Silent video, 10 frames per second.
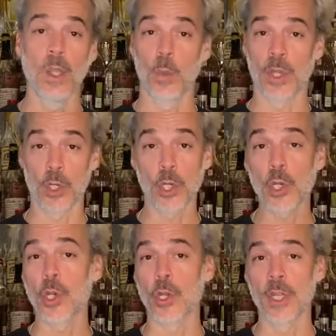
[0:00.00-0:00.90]
we are
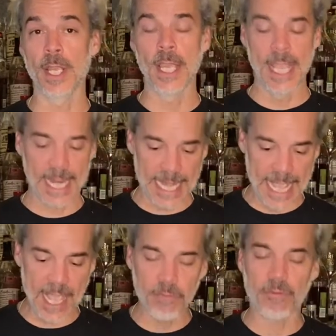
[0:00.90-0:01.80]
heard, and
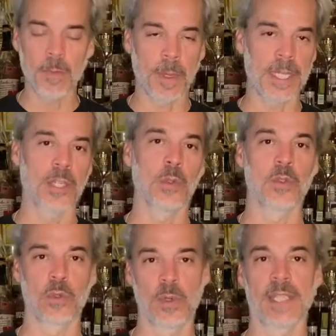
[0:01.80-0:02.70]
everybody knows
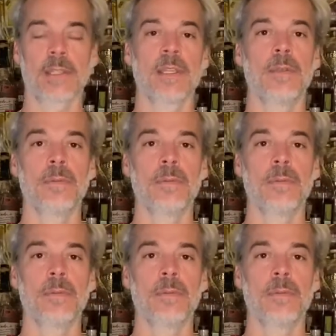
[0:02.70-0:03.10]
the risk.